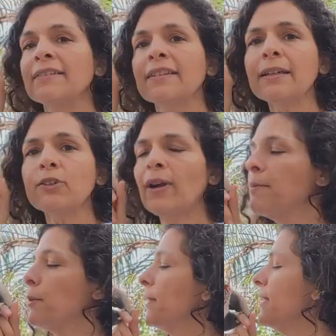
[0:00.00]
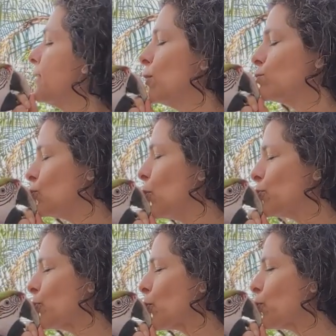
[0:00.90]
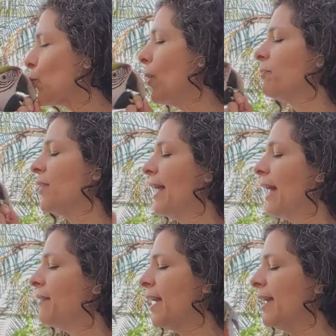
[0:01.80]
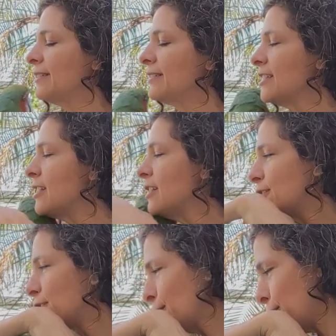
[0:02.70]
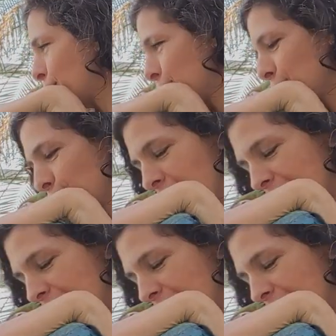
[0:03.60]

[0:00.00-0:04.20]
See, grab their beak. And then, oh,